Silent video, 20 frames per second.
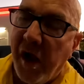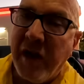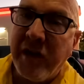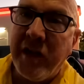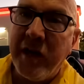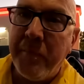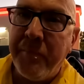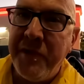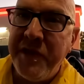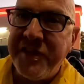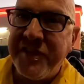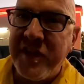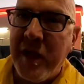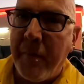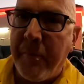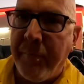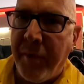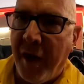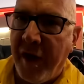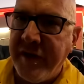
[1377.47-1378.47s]
I got a piece of
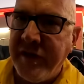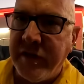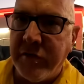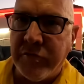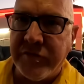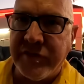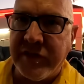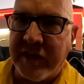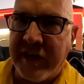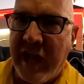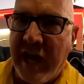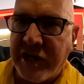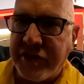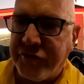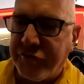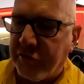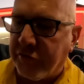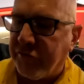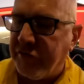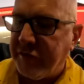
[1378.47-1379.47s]
that bun and it was like
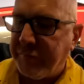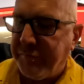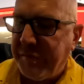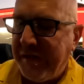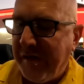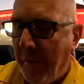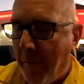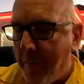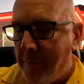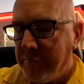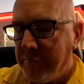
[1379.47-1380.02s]
extra crispy.